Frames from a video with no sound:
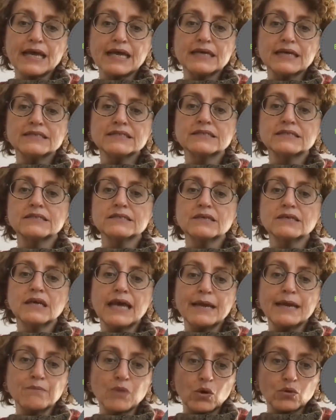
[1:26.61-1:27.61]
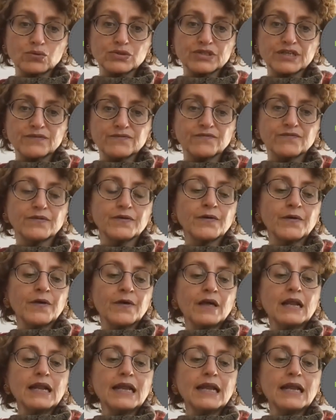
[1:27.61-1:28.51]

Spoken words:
as emotive.